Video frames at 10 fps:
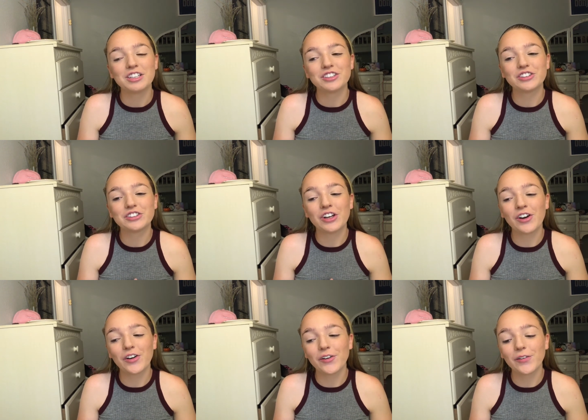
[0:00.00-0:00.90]

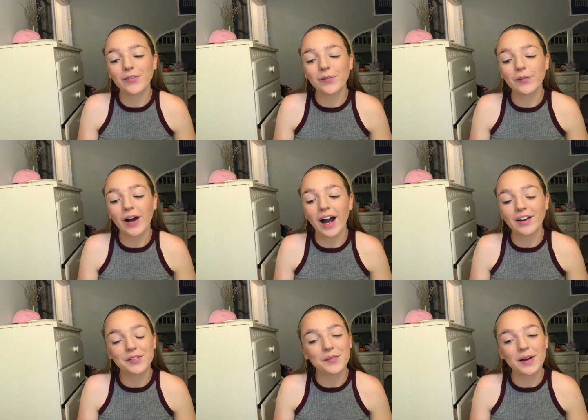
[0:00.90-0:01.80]
So I
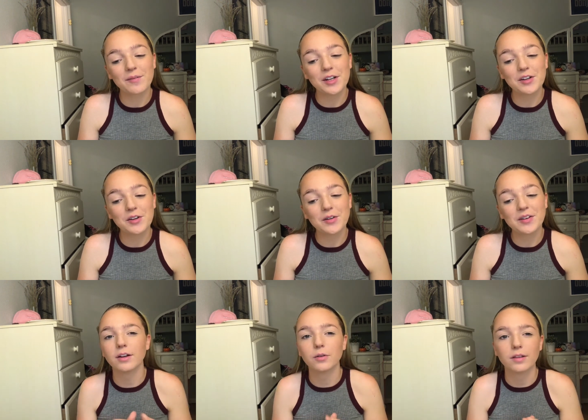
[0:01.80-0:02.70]
don't know what I'm gonna do.
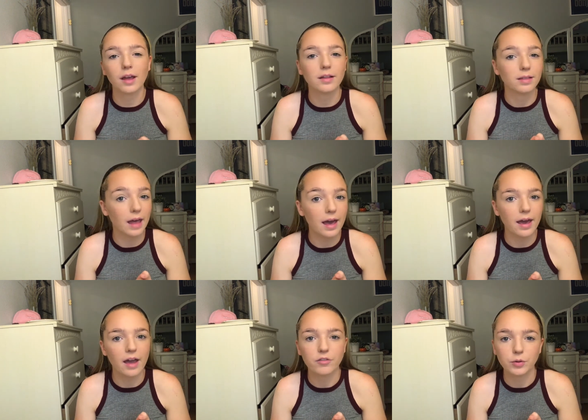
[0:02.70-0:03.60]
I don't like let
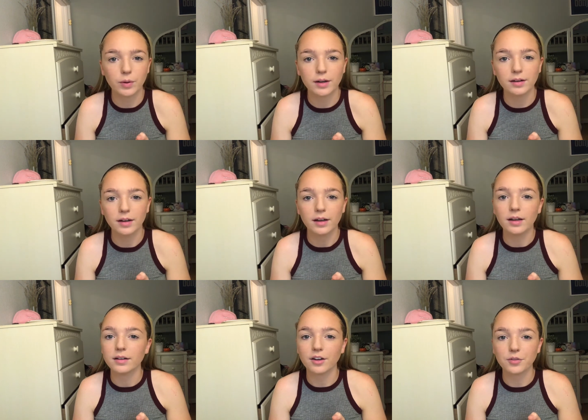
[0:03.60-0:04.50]
everyone
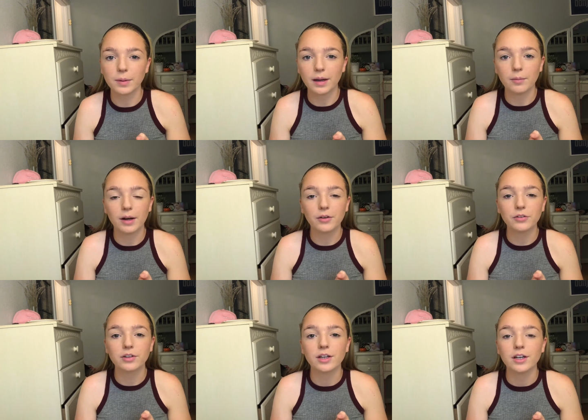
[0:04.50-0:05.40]
touch my
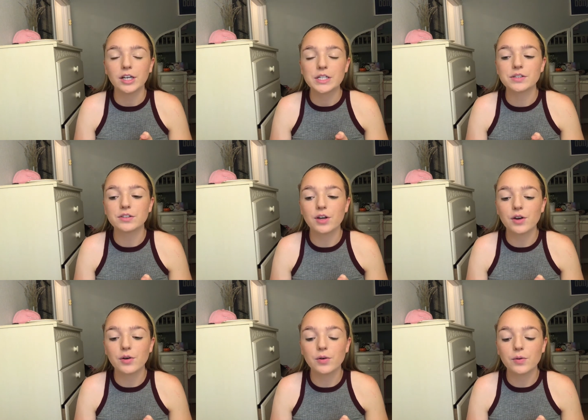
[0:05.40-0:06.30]
eyebrows,
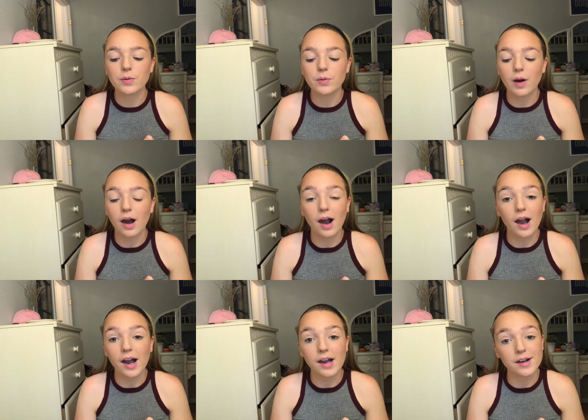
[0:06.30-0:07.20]
so
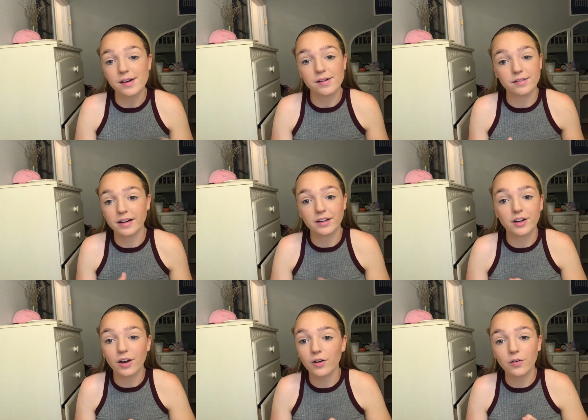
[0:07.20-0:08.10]
I didn't
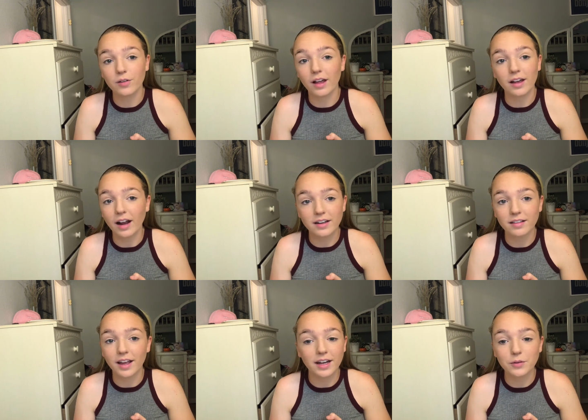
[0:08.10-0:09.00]
go. I didn't
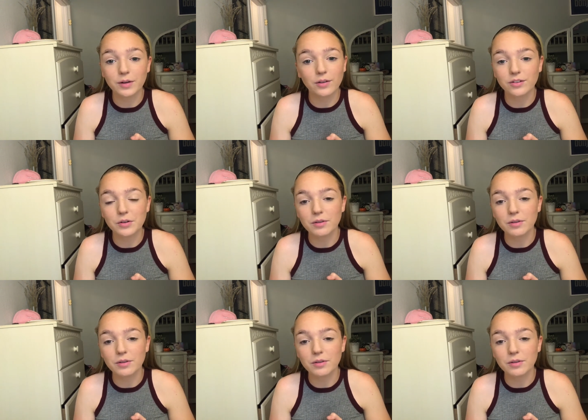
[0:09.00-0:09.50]
let anyone else do